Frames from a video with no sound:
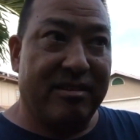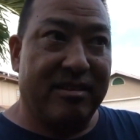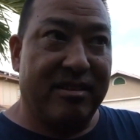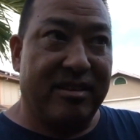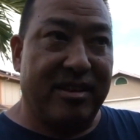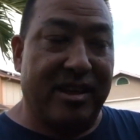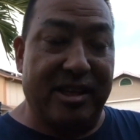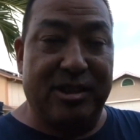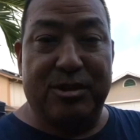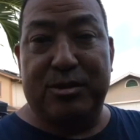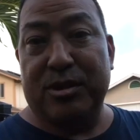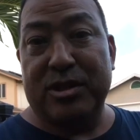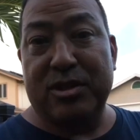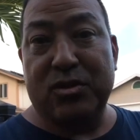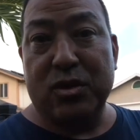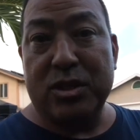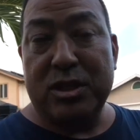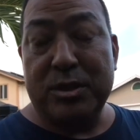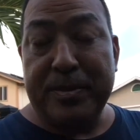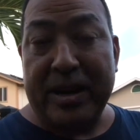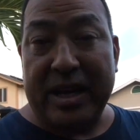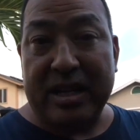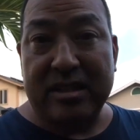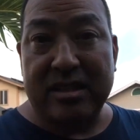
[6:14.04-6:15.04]
into a
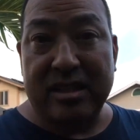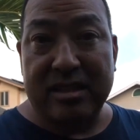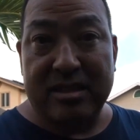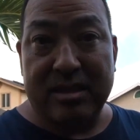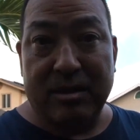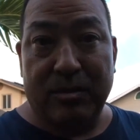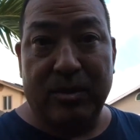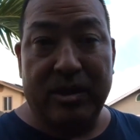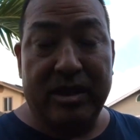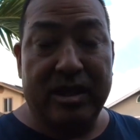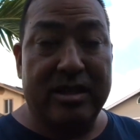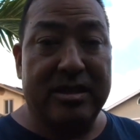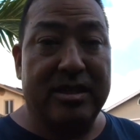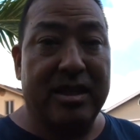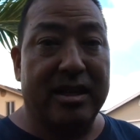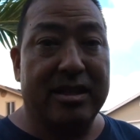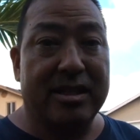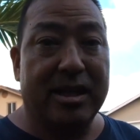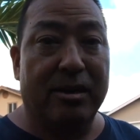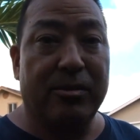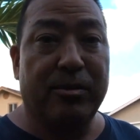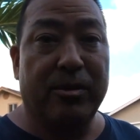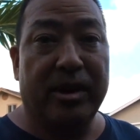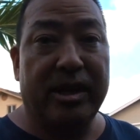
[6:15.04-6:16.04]
switchback system with a
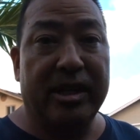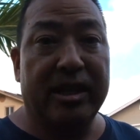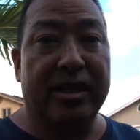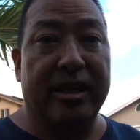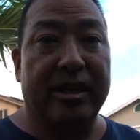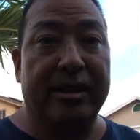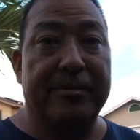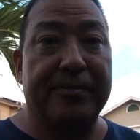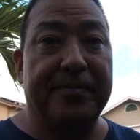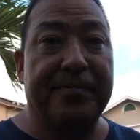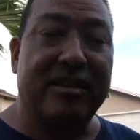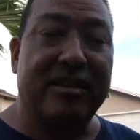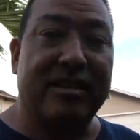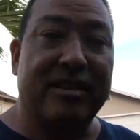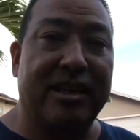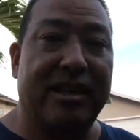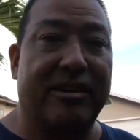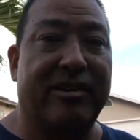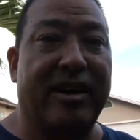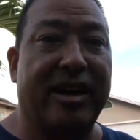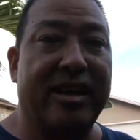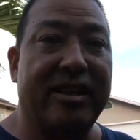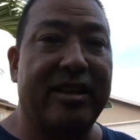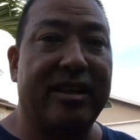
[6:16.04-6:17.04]
daytime running light.
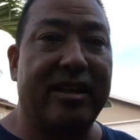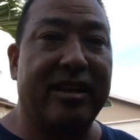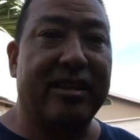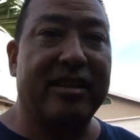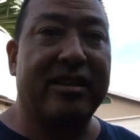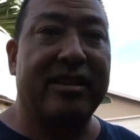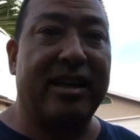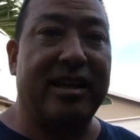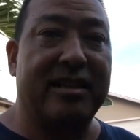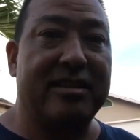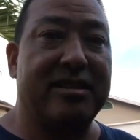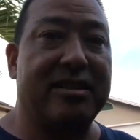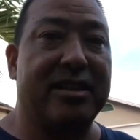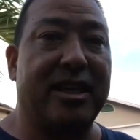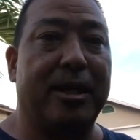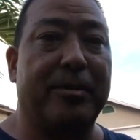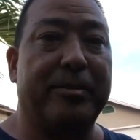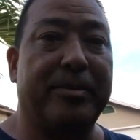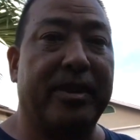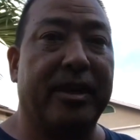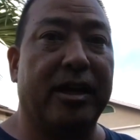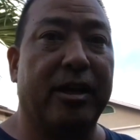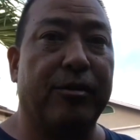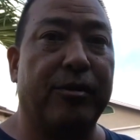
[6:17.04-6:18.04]
Now, I think that same
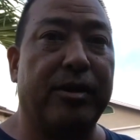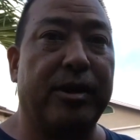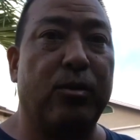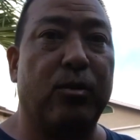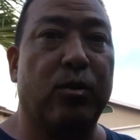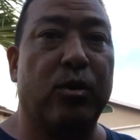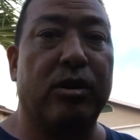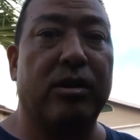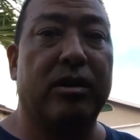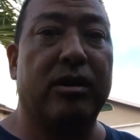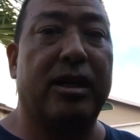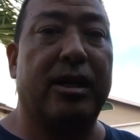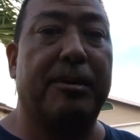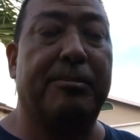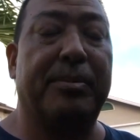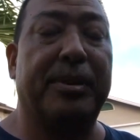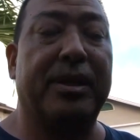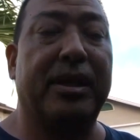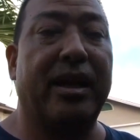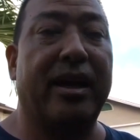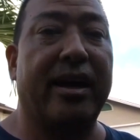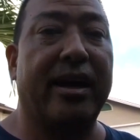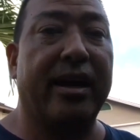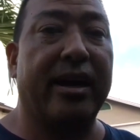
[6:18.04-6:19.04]
theory will
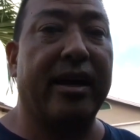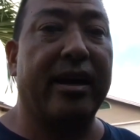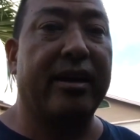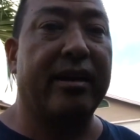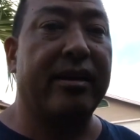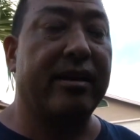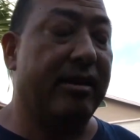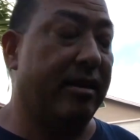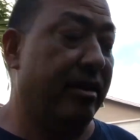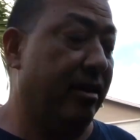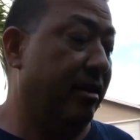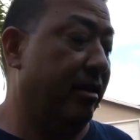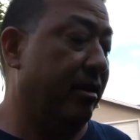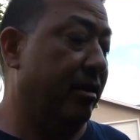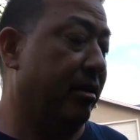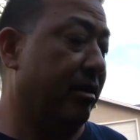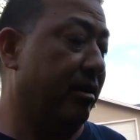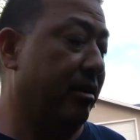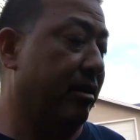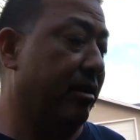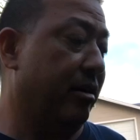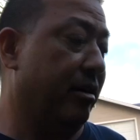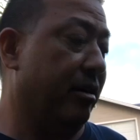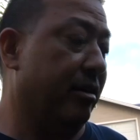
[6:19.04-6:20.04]
apply
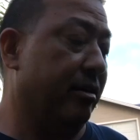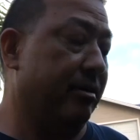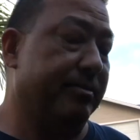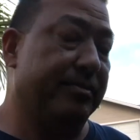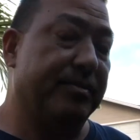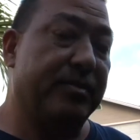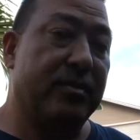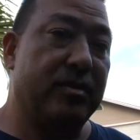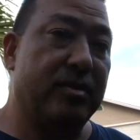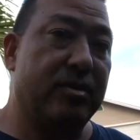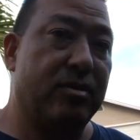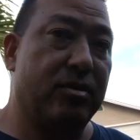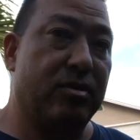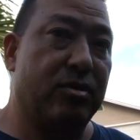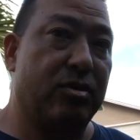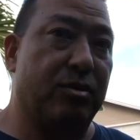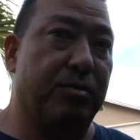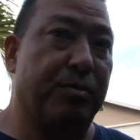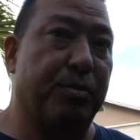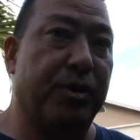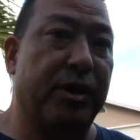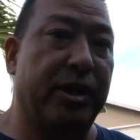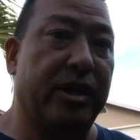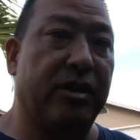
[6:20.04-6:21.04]
to
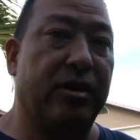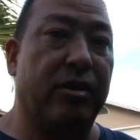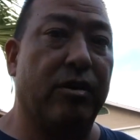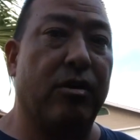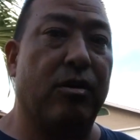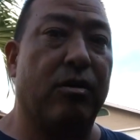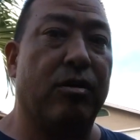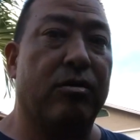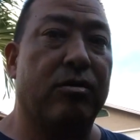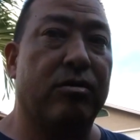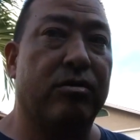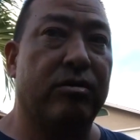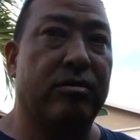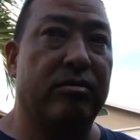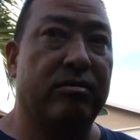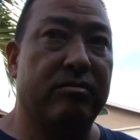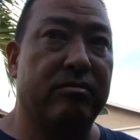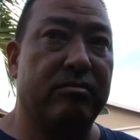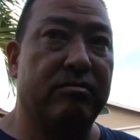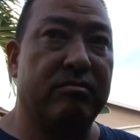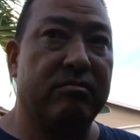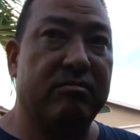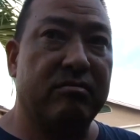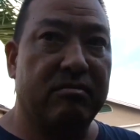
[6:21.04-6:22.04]
putting your
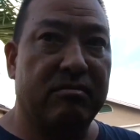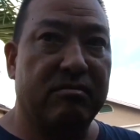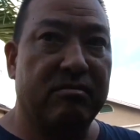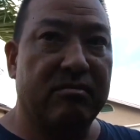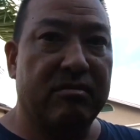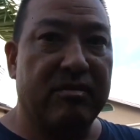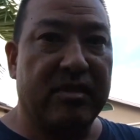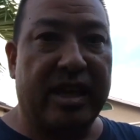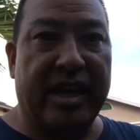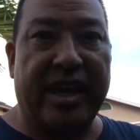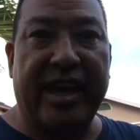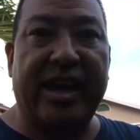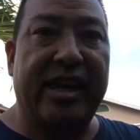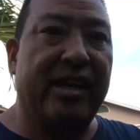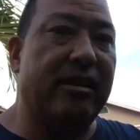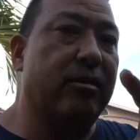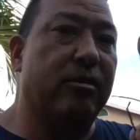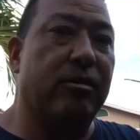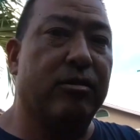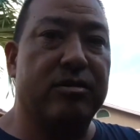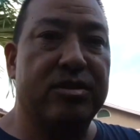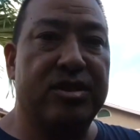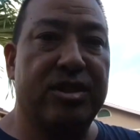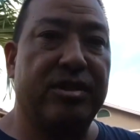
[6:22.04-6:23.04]
own
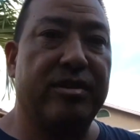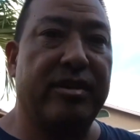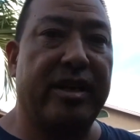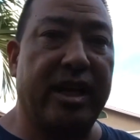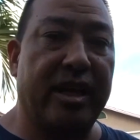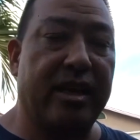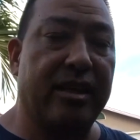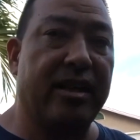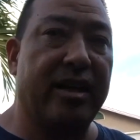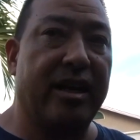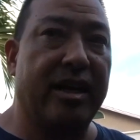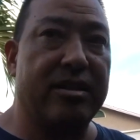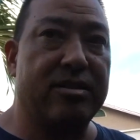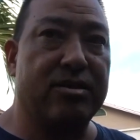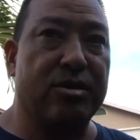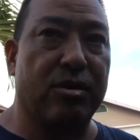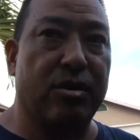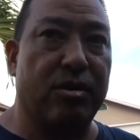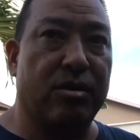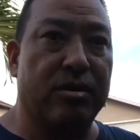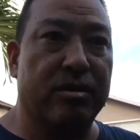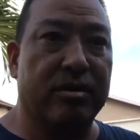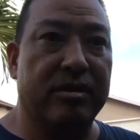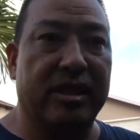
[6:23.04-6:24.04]
halos in your headlights, your
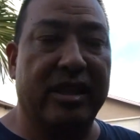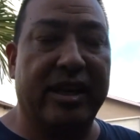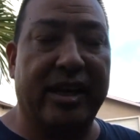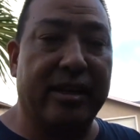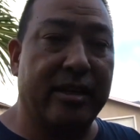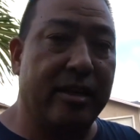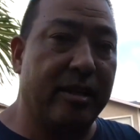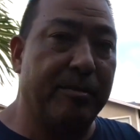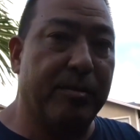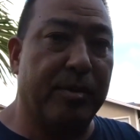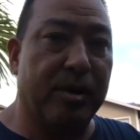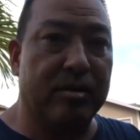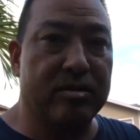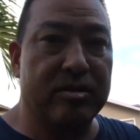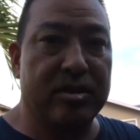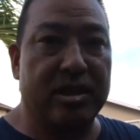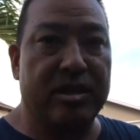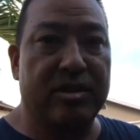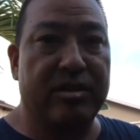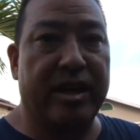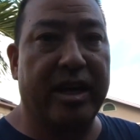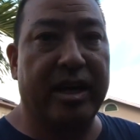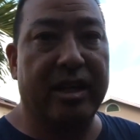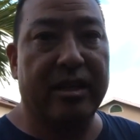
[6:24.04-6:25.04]
own lightning bolts in
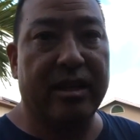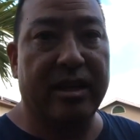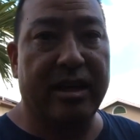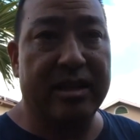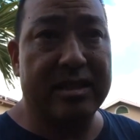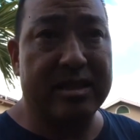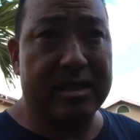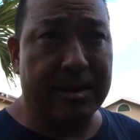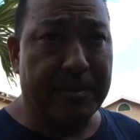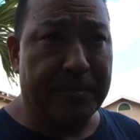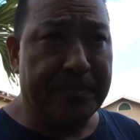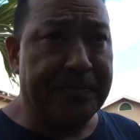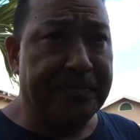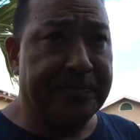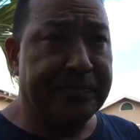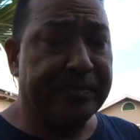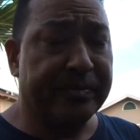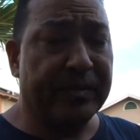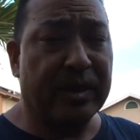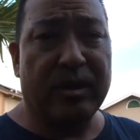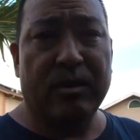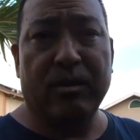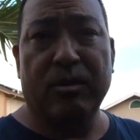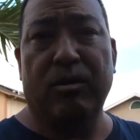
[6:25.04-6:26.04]
your headlights,
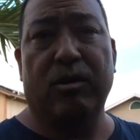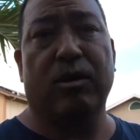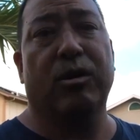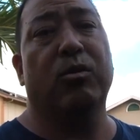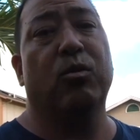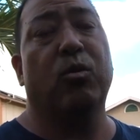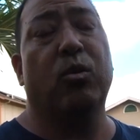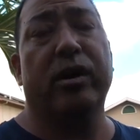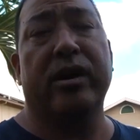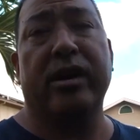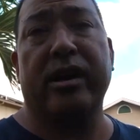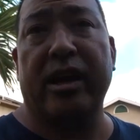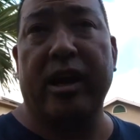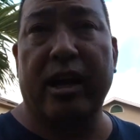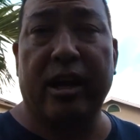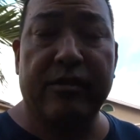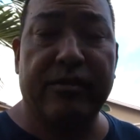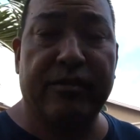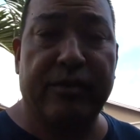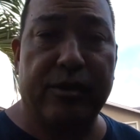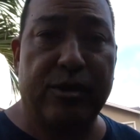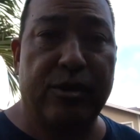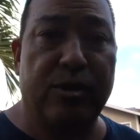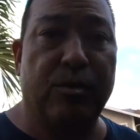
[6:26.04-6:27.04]
or
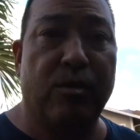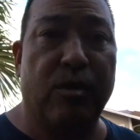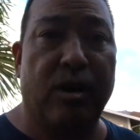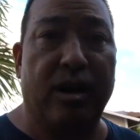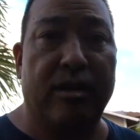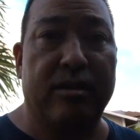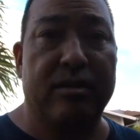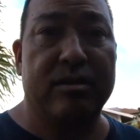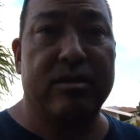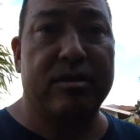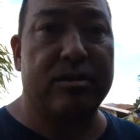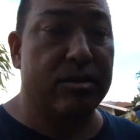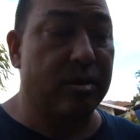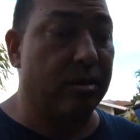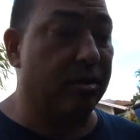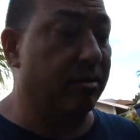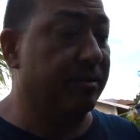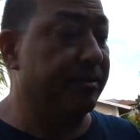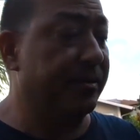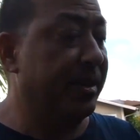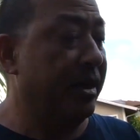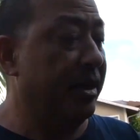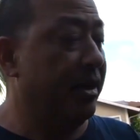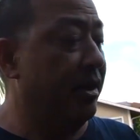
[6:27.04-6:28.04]
whatever you want. So
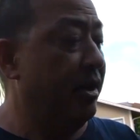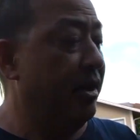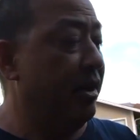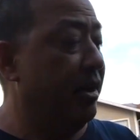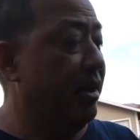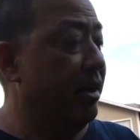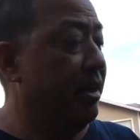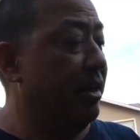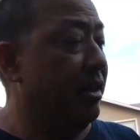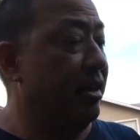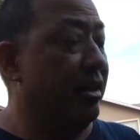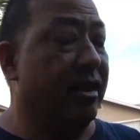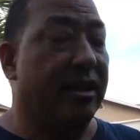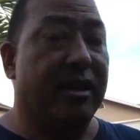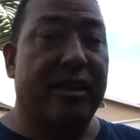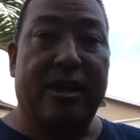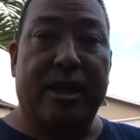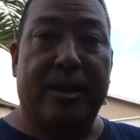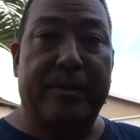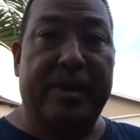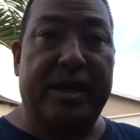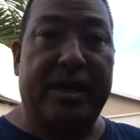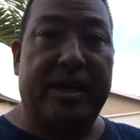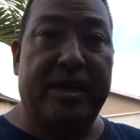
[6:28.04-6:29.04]

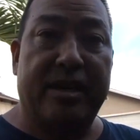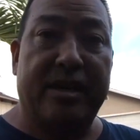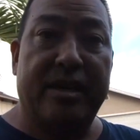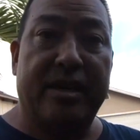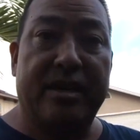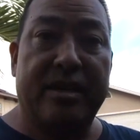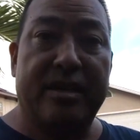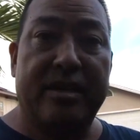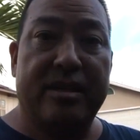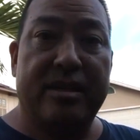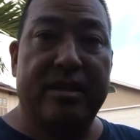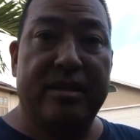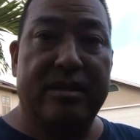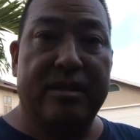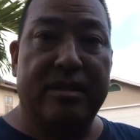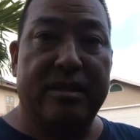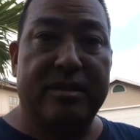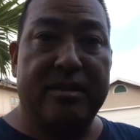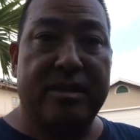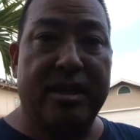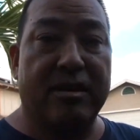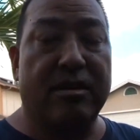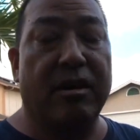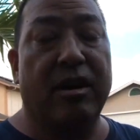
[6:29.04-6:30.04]
let me
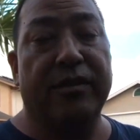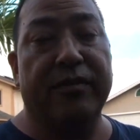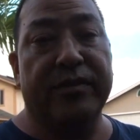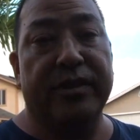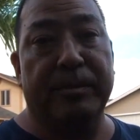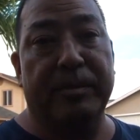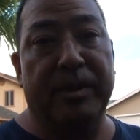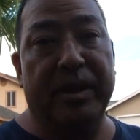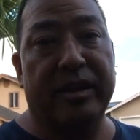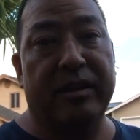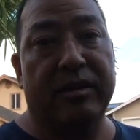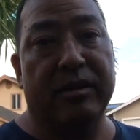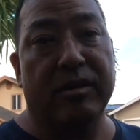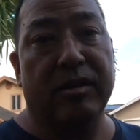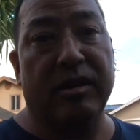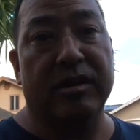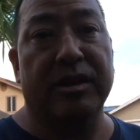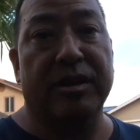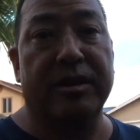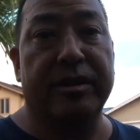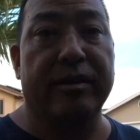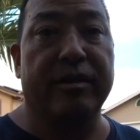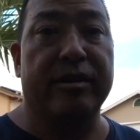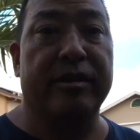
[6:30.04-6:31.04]
take off the blinker on
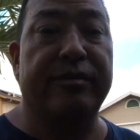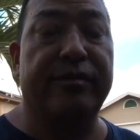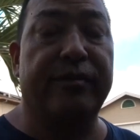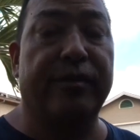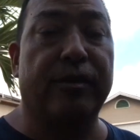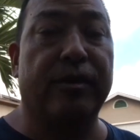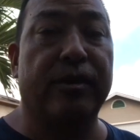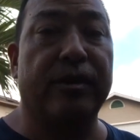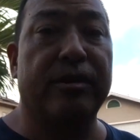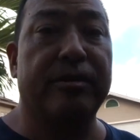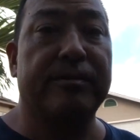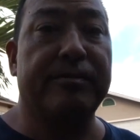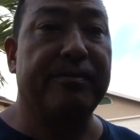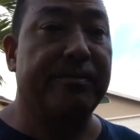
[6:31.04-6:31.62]
the 34,